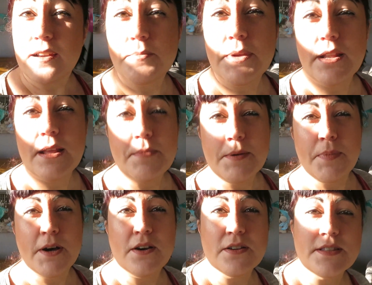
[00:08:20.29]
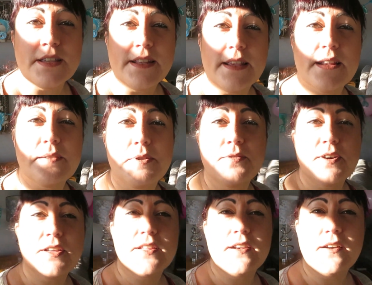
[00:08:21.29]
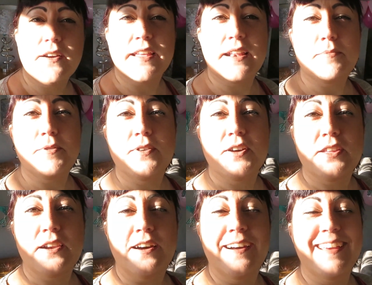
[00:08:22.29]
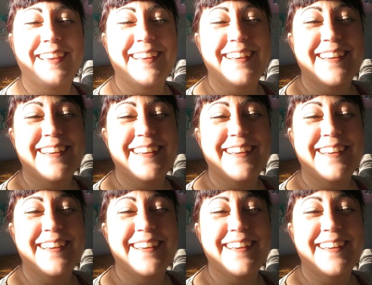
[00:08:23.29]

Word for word: Let me let me bask in it. Let me find the light, let me find the light.